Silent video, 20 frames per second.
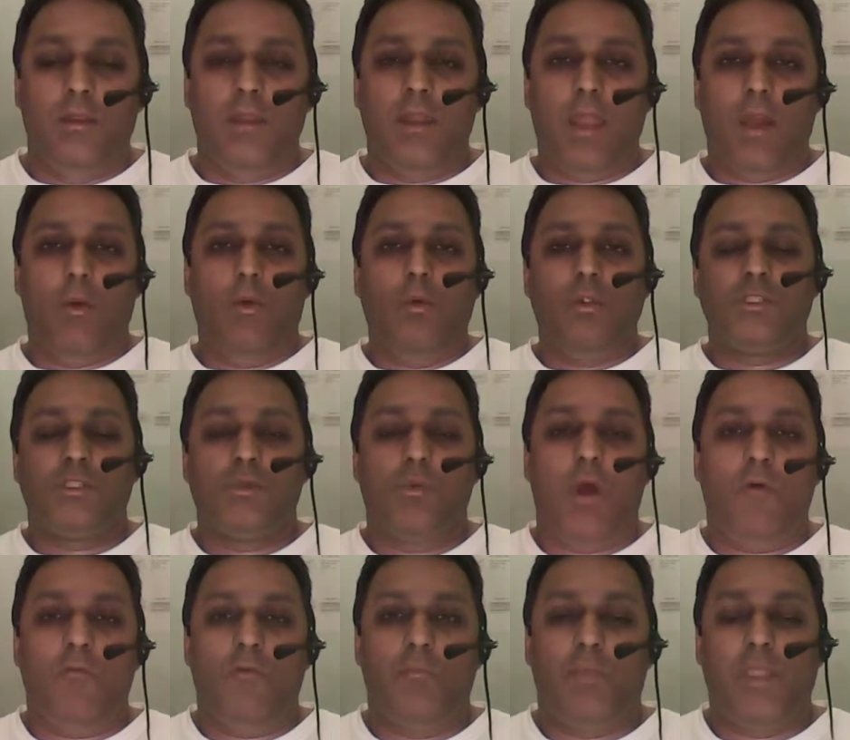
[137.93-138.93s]
Now, all too
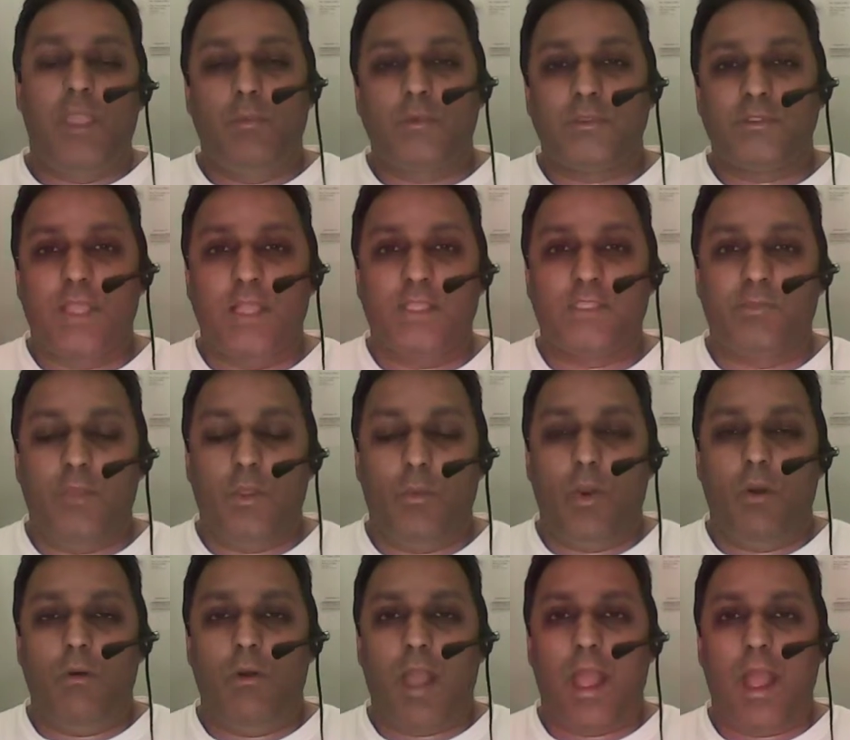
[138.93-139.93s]
often, people say to me,
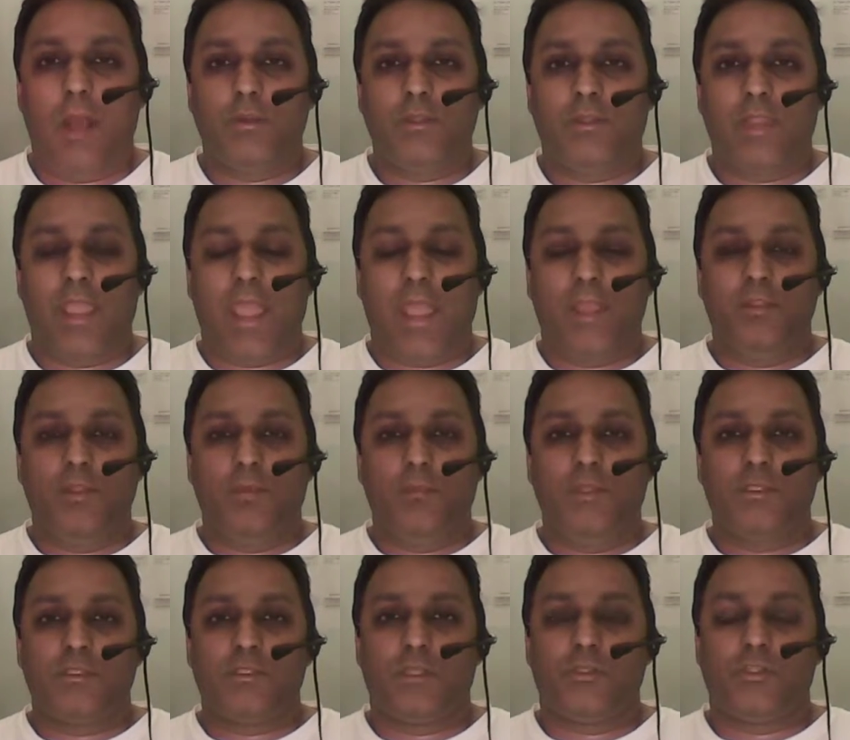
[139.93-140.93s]
"Well, how did they end up
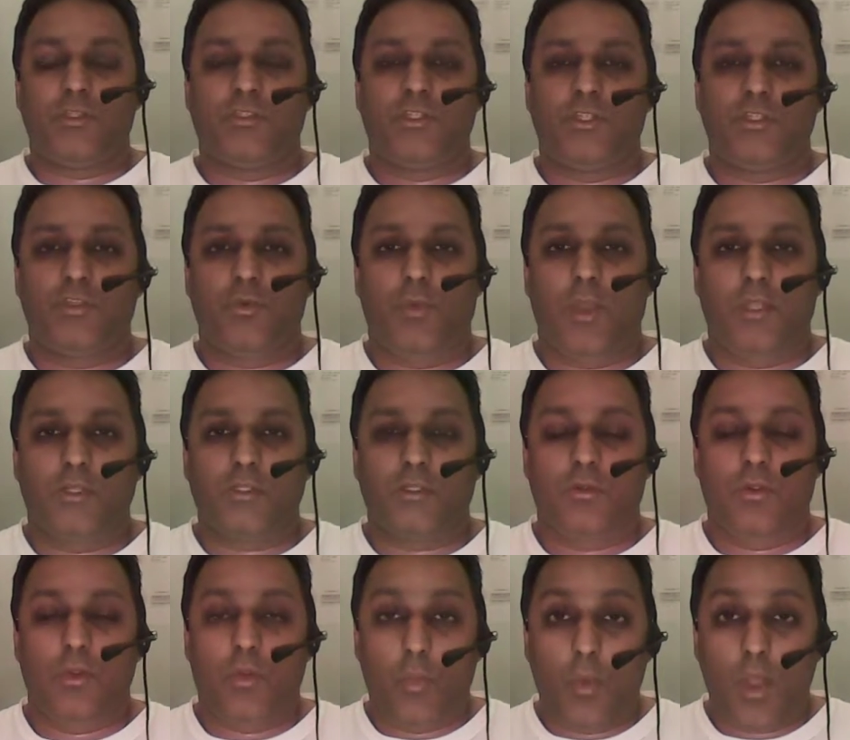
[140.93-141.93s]
in such a situation?"
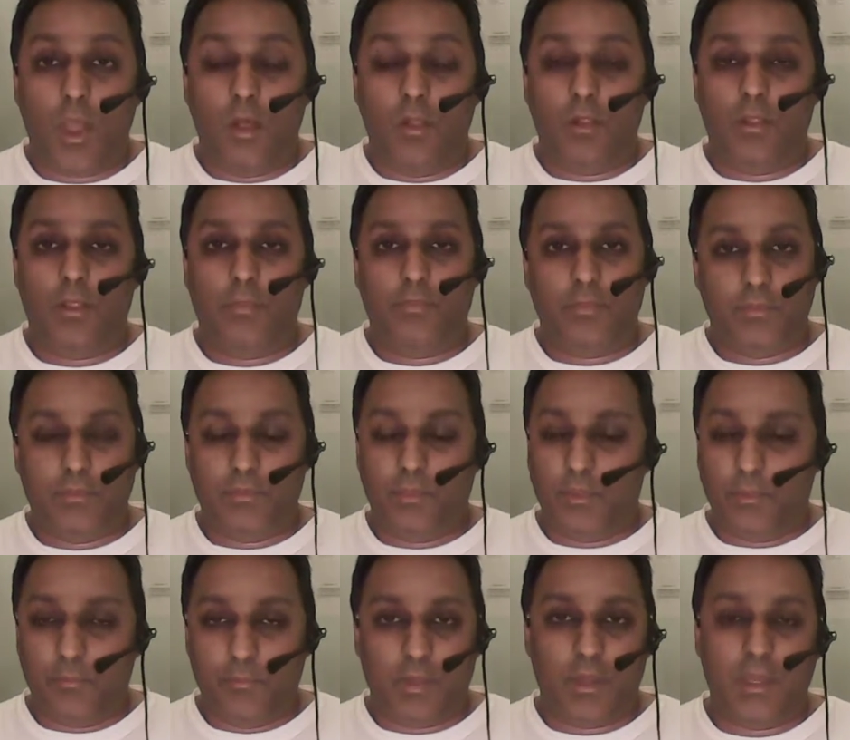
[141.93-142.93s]
Well,
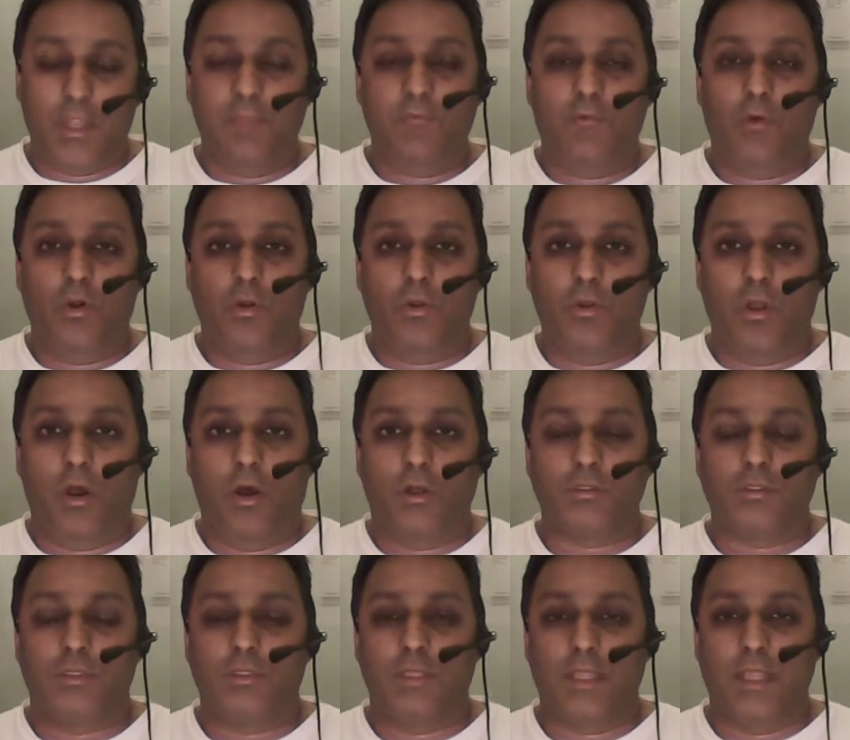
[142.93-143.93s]
believe it or
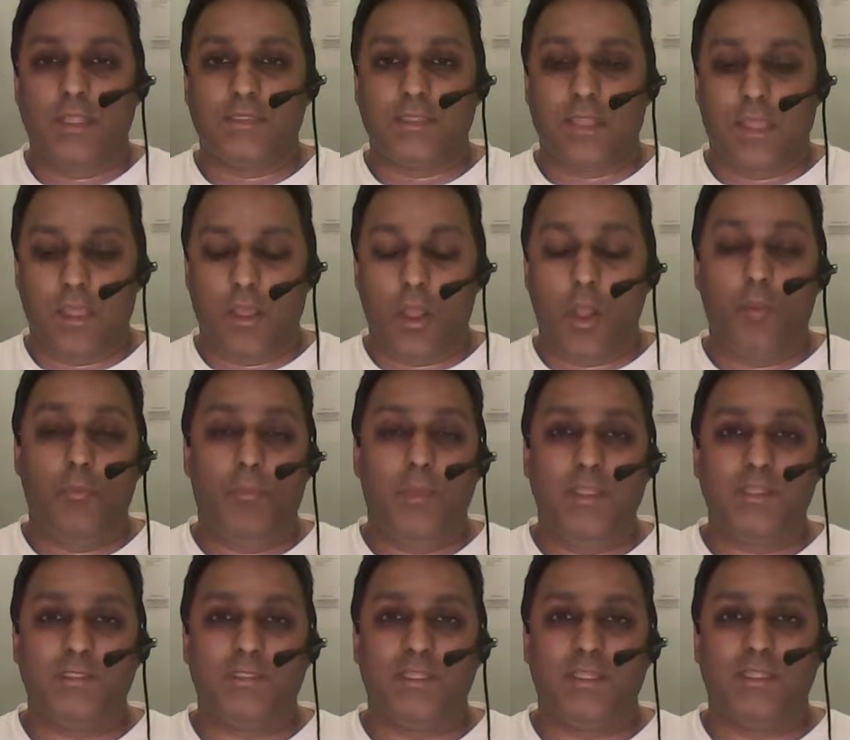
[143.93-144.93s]
not,
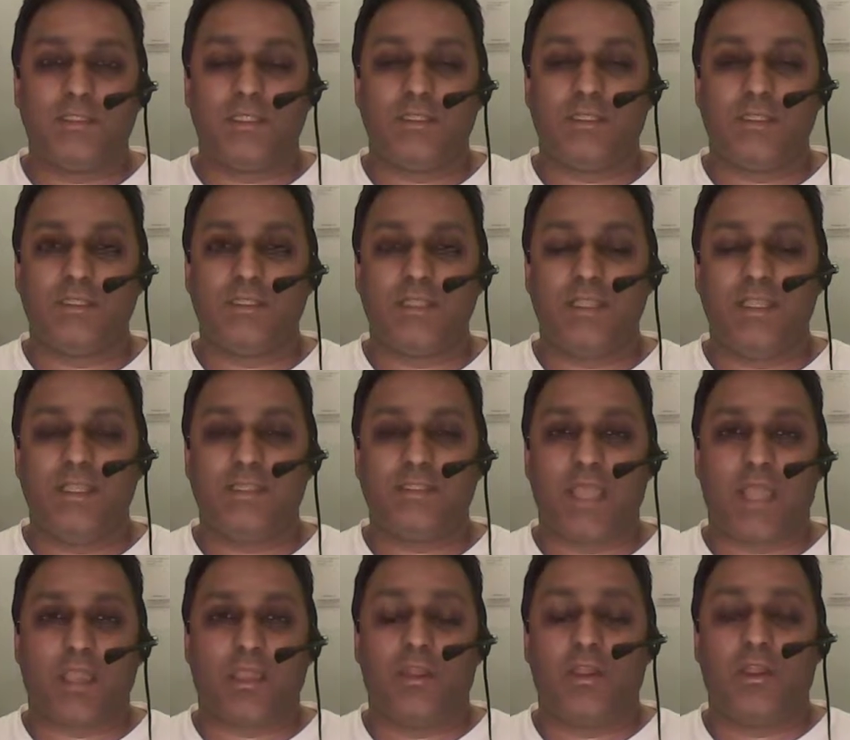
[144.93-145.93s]
obesity is a disease
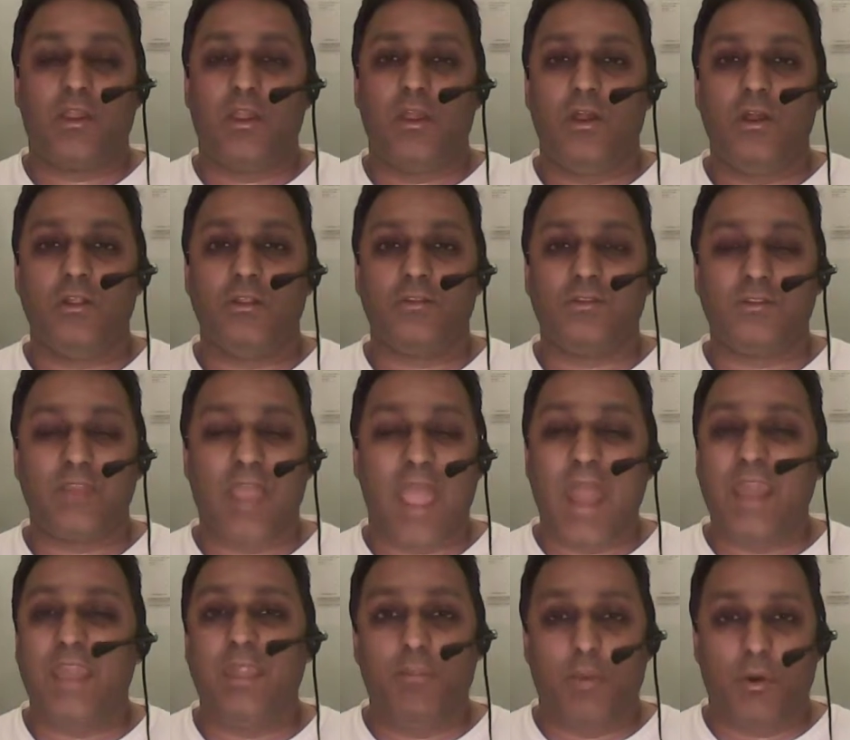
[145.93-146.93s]
that can occur to
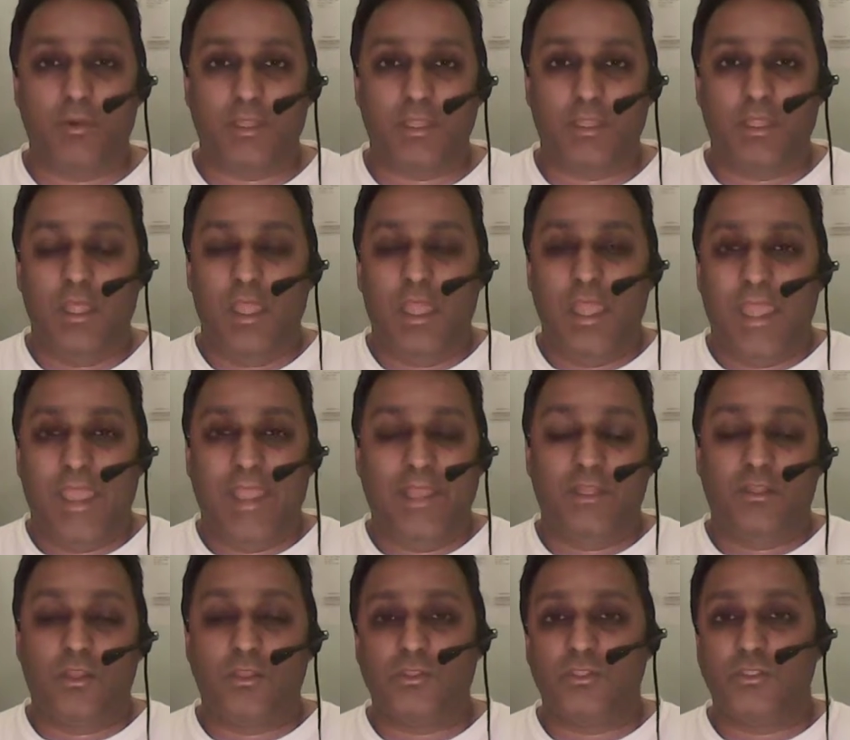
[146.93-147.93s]
anybody.
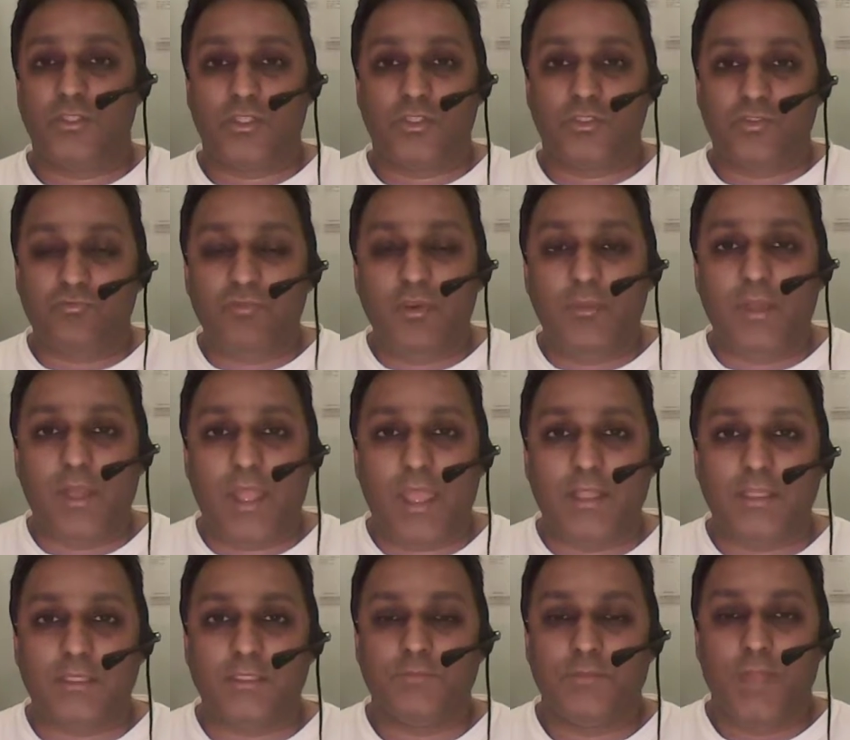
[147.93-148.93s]
It doesn't
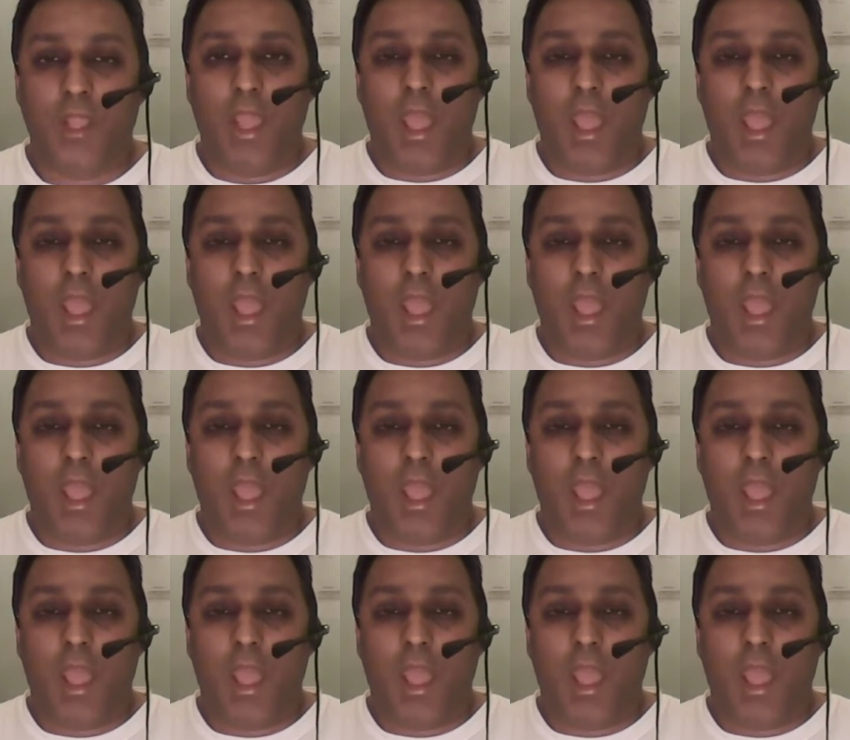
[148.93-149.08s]
discriminate.